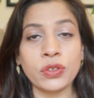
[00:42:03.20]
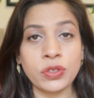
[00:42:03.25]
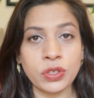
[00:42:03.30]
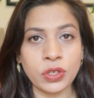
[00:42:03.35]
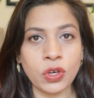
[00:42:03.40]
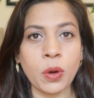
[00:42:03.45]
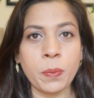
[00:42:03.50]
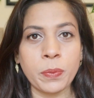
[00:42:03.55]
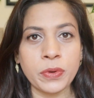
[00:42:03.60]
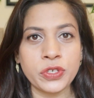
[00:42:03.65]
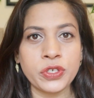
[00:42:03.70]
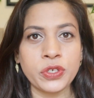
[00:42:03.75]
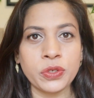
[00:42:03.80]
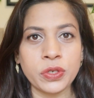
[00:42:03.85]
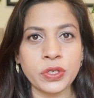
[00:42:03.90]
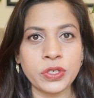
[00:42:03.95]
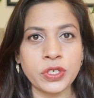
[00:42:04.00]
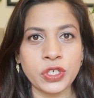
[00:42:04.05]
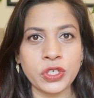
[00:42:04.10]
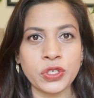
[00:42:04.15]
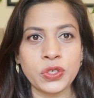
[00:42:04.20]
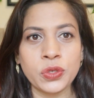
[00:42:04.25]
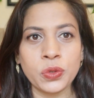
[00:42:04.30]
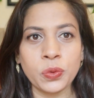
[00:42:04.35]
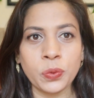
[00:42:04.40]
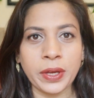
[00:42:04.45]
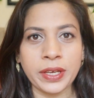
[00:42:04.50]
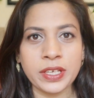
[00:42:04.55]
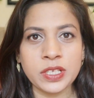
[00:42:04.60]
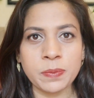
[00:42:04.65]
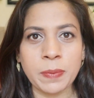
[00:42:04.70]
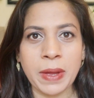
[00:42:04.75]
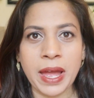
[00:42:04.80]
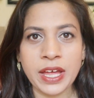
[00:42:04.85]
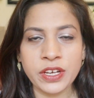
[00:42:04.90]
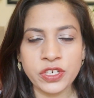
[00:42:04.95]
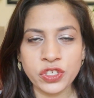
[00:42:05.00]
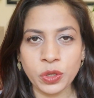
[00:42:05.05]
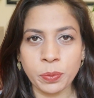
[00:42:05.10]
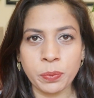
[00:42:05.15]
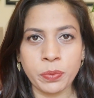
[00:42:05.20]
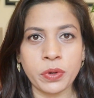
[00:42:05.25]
you the opportunity to expand your